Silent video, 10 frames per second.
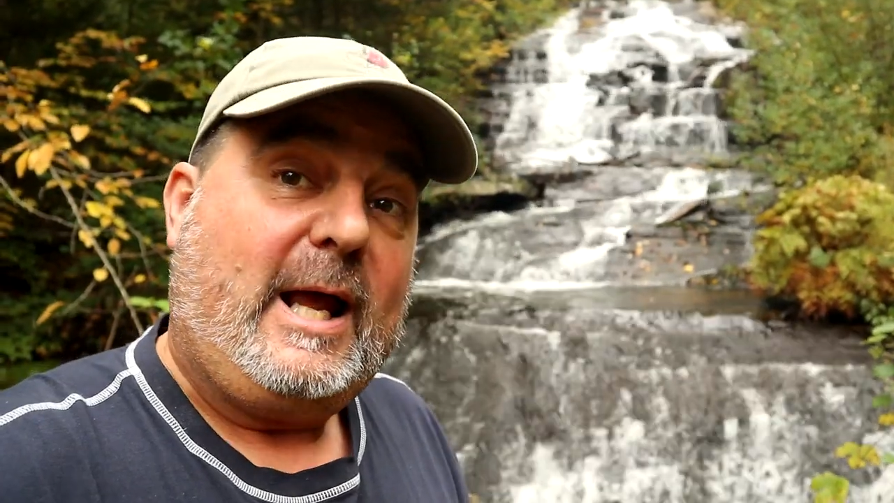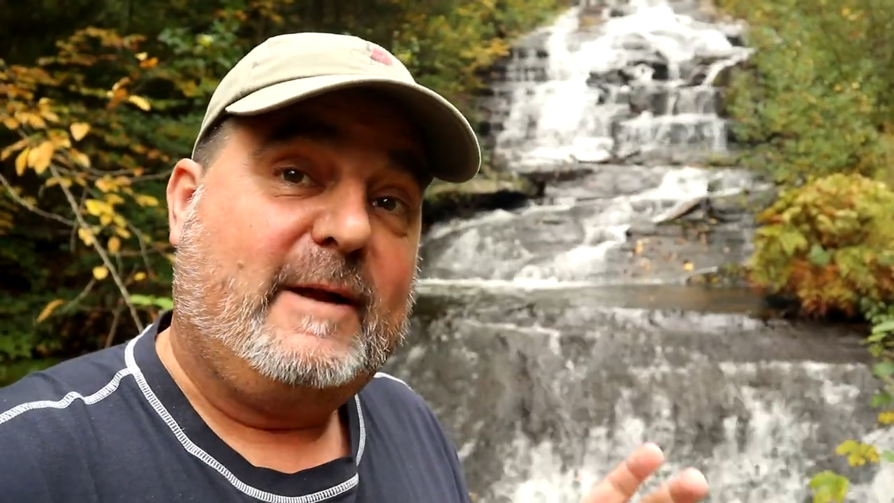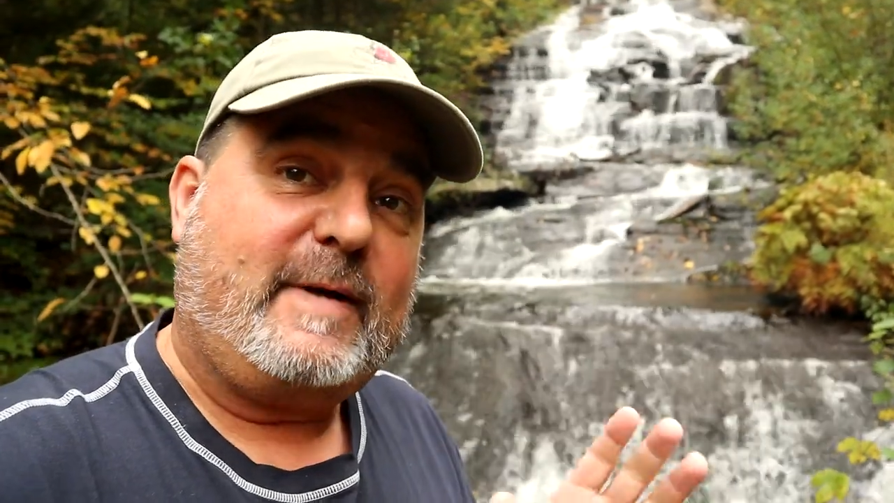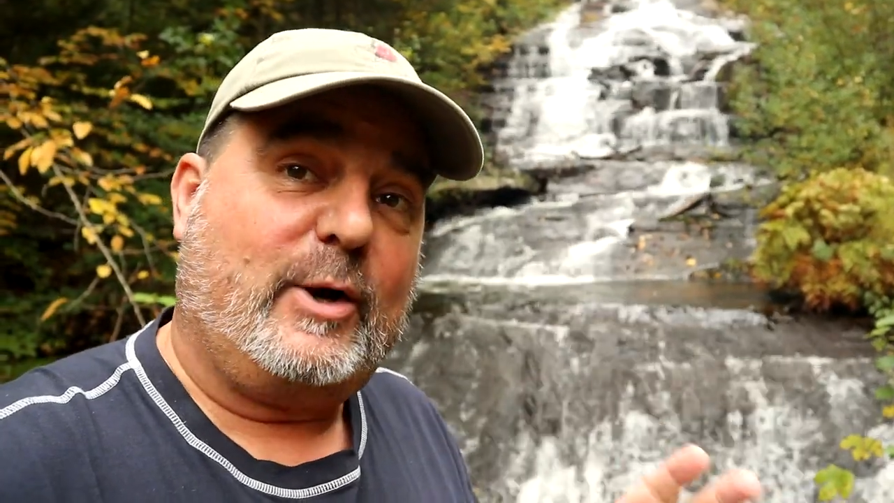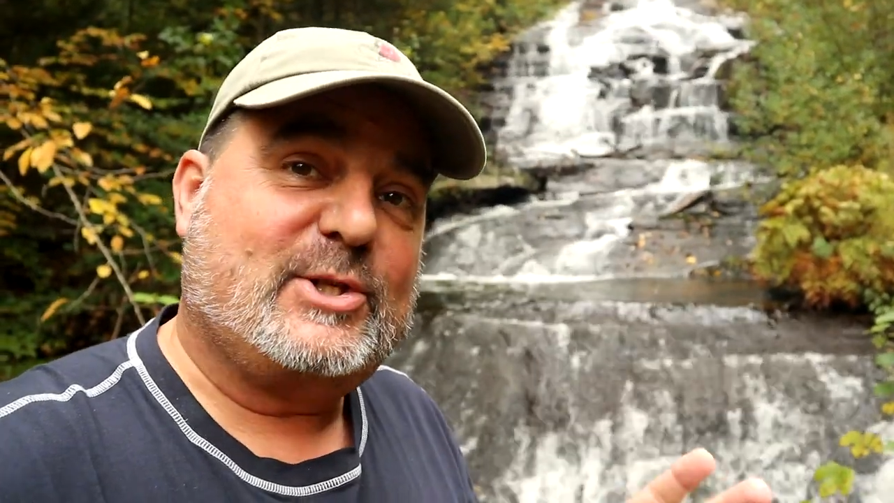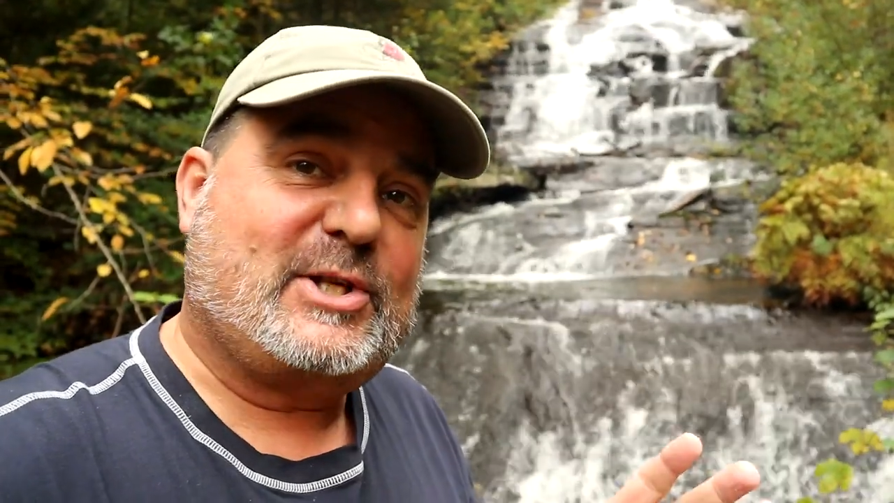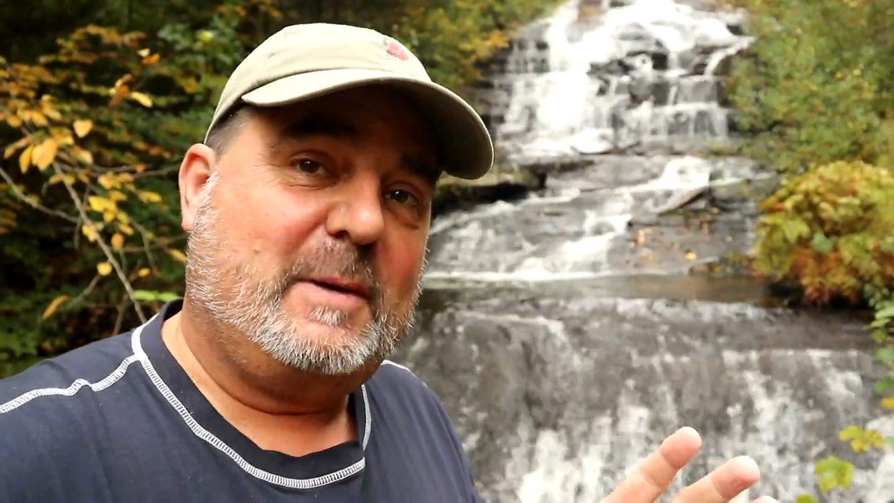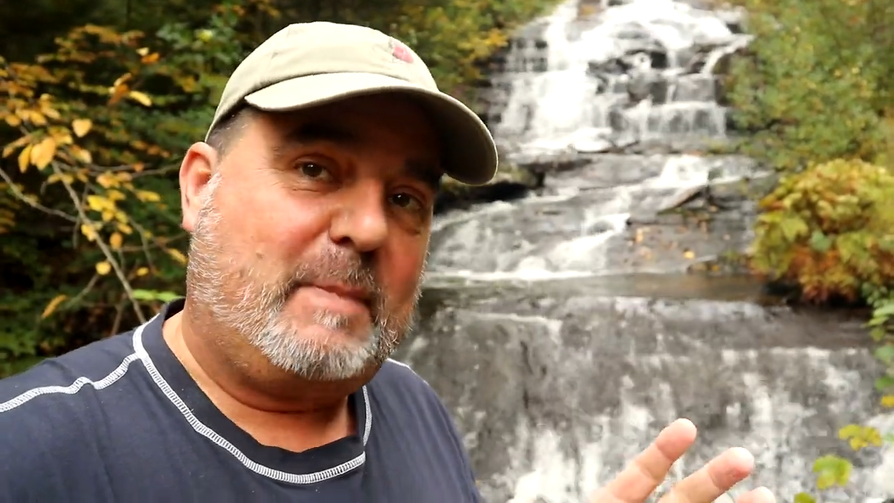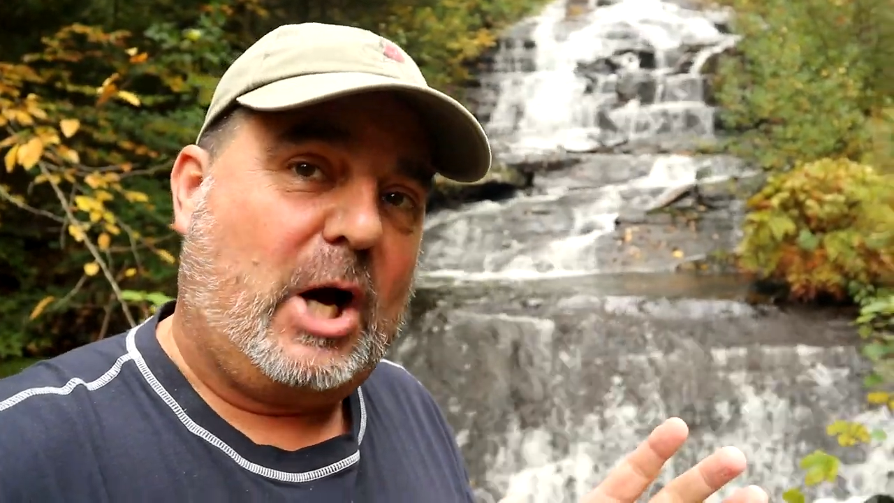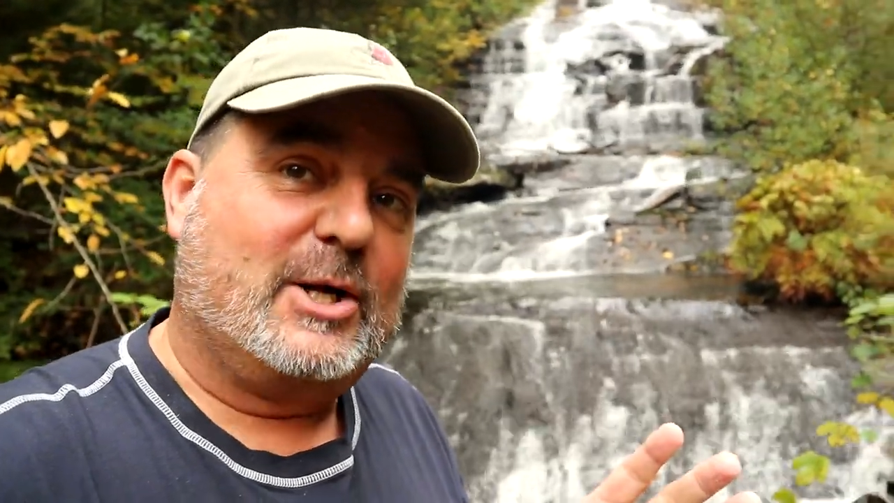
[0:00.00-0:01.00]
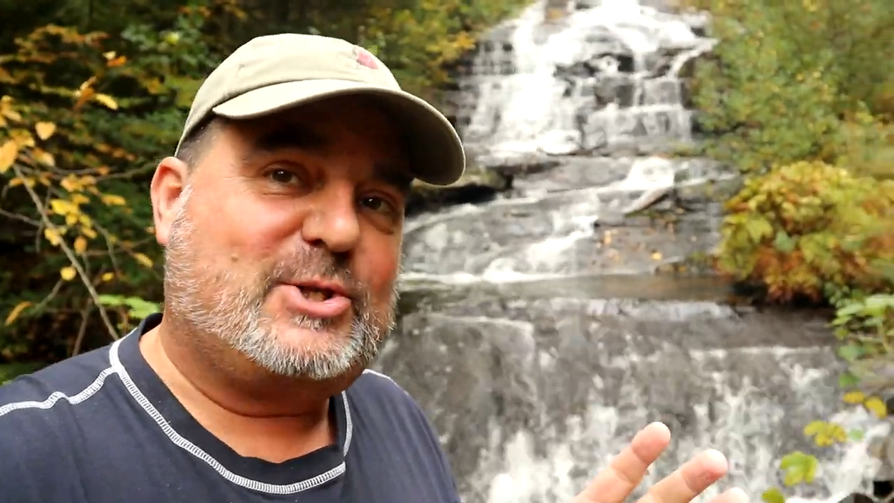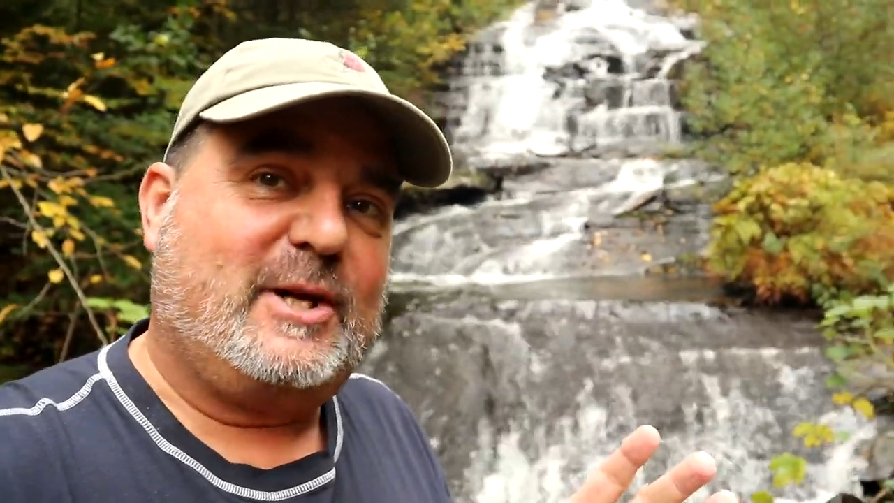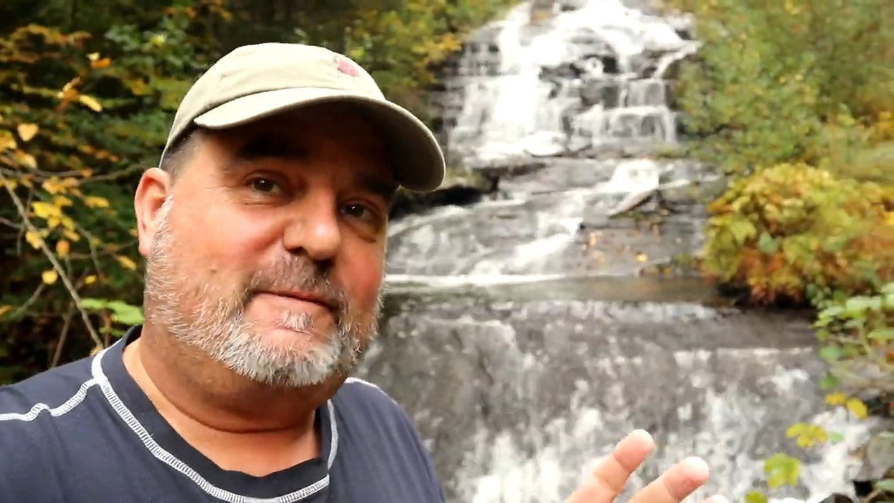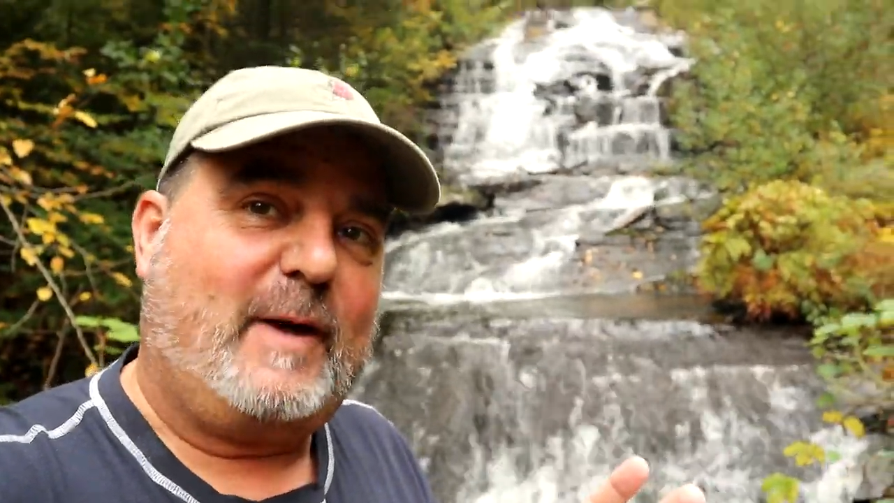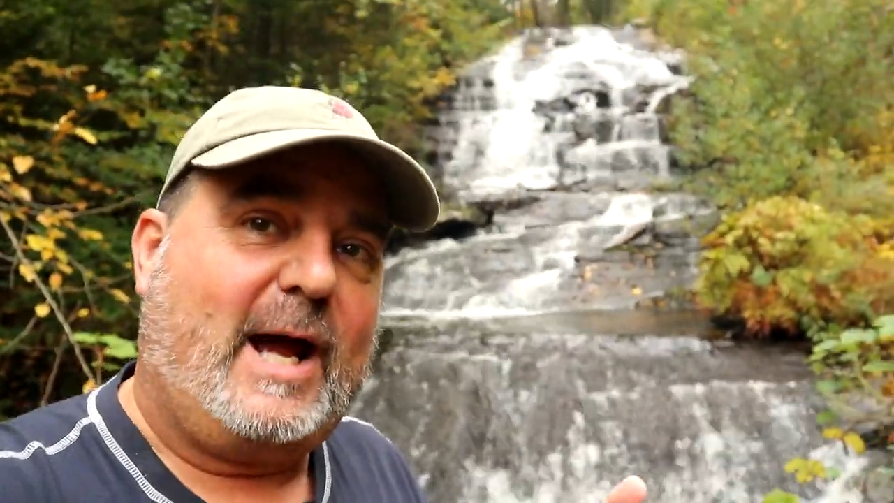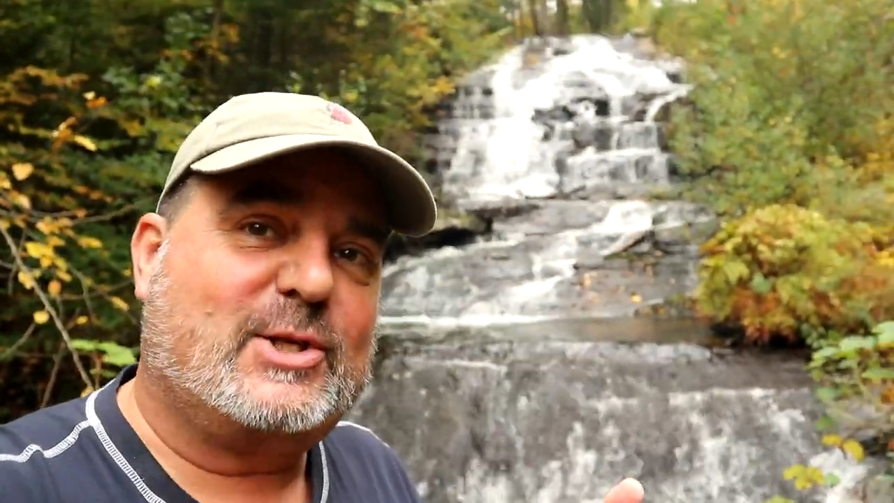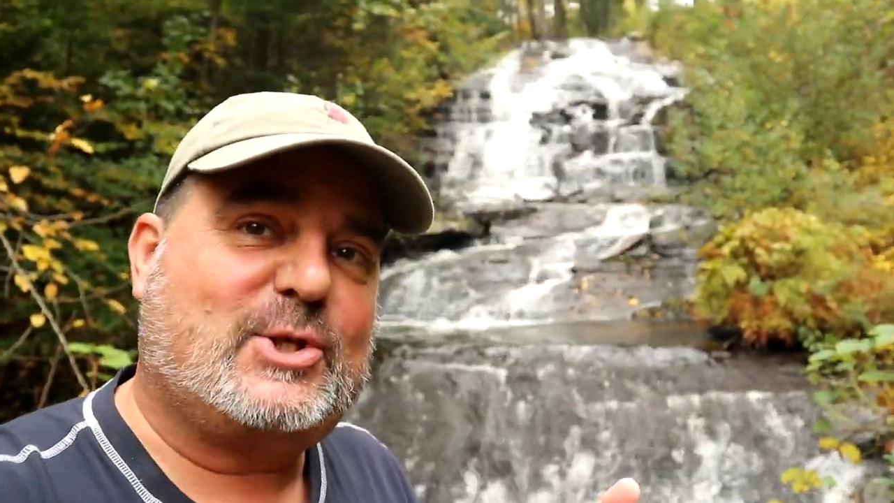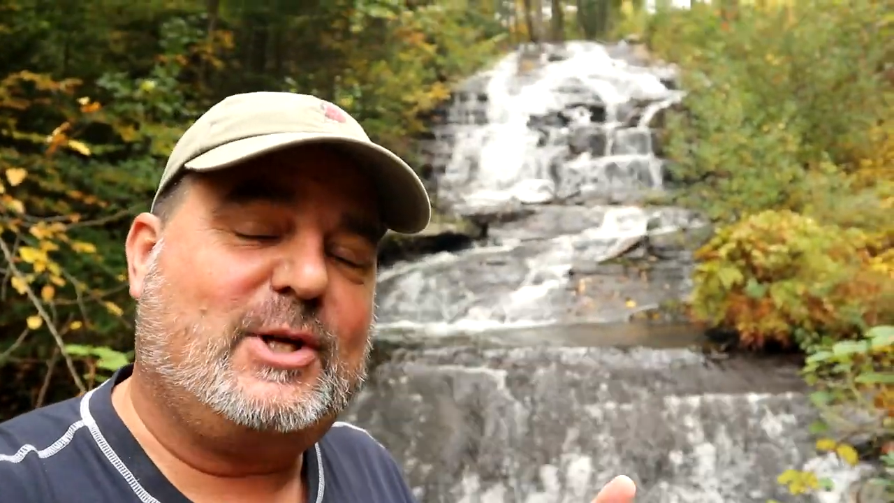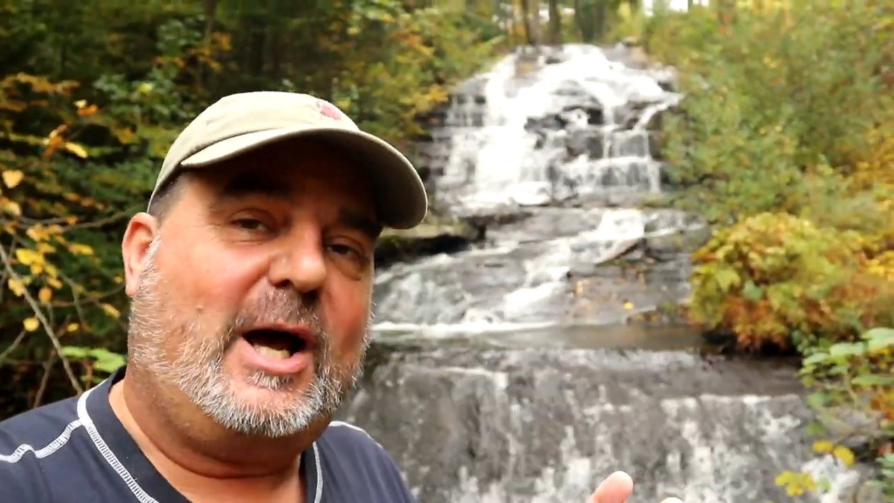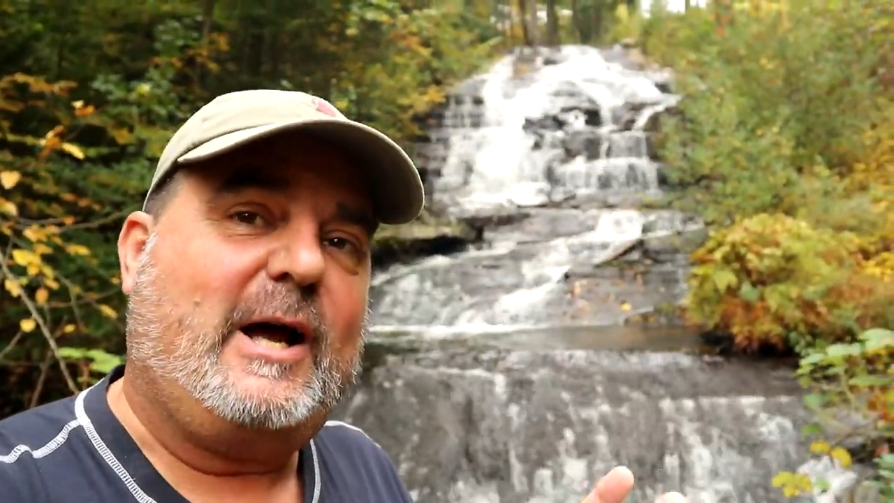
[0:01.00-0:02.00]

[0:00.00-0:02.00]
In very Skimboshian fashion,